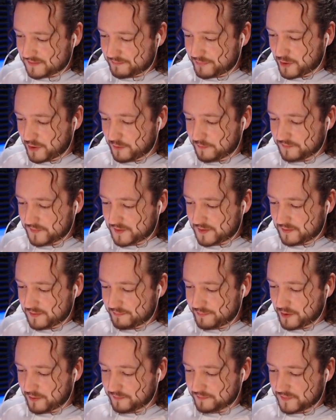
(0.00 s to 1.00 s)
Boom,
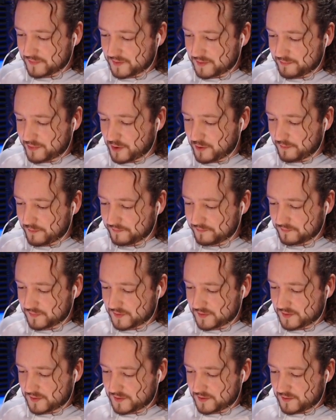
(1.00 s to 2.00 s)
boom, boom,
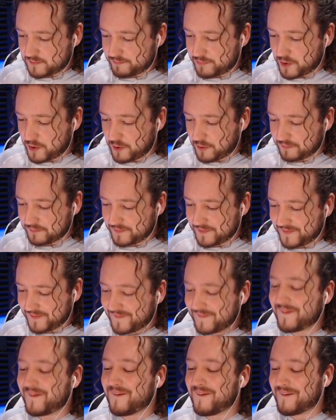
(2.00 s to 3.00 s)
boom.
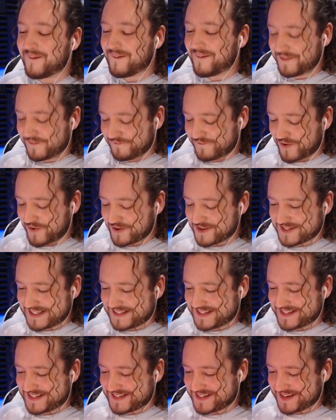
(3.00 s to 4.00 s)
Oh, the furnace is
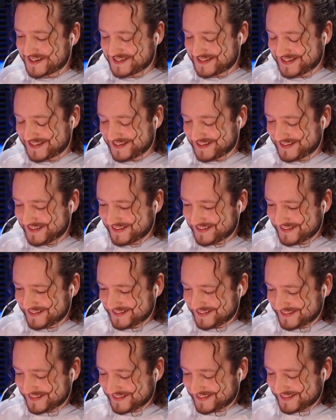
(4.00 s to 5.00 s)
disgusting.
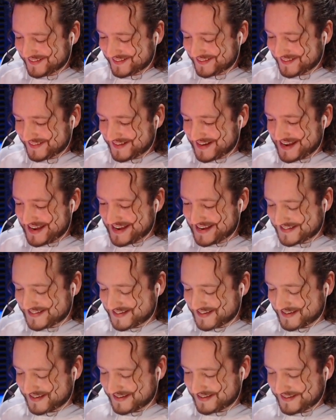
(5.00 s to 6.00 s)

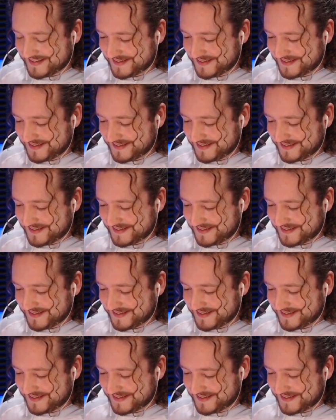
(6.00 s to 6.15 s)
Nasty.